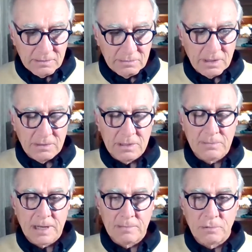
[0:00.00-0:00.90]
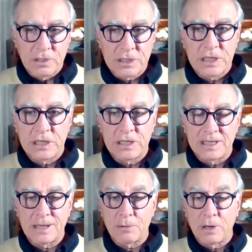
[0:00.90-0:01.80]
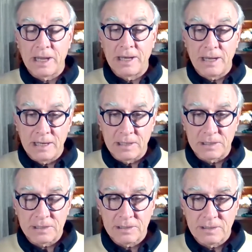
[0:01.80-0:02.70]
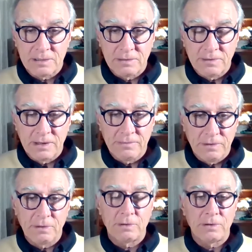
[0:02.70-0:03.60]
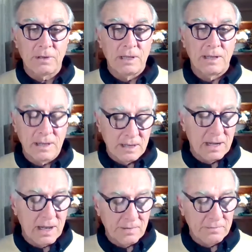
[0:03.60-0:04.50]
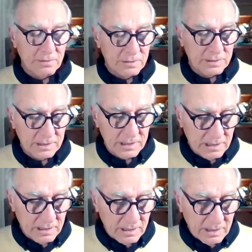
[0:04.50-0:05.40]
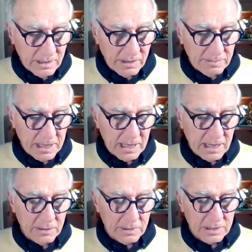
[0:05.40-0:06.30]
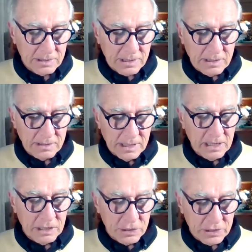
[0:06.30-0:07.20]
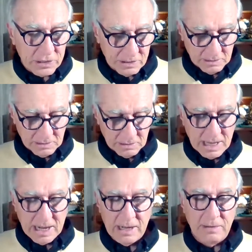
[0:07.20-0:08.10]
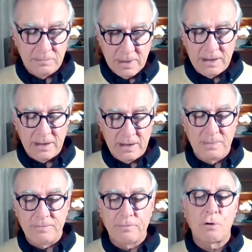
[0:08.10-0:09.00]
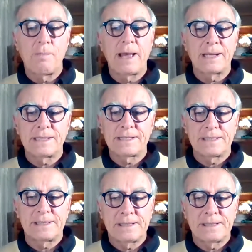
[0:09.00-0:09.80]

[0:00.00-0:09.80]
with Tibetan Buddhist teachings that were in English. There were very few. And now, of course, there are many languages, English, and in many formats.